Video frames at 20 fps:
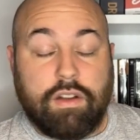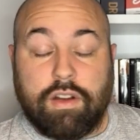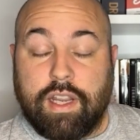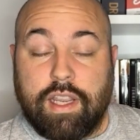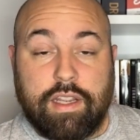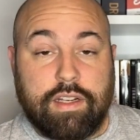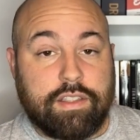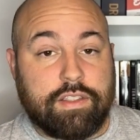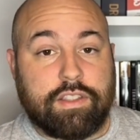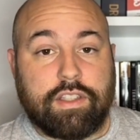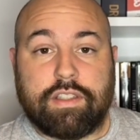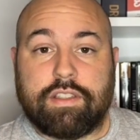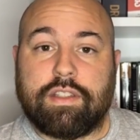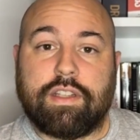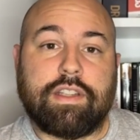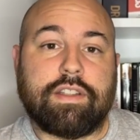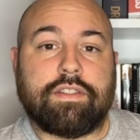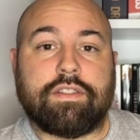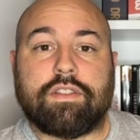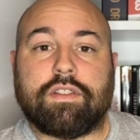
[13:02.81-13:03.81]
okay, just
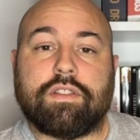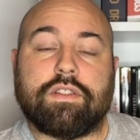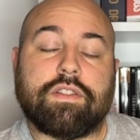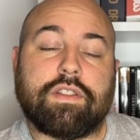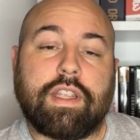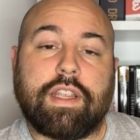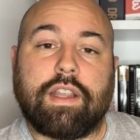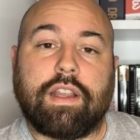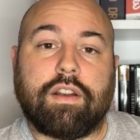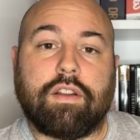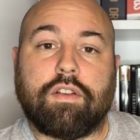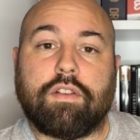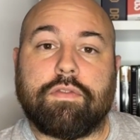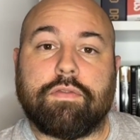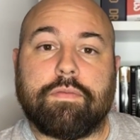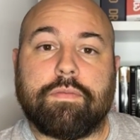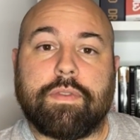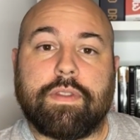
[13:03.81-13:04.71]
let's take a lot of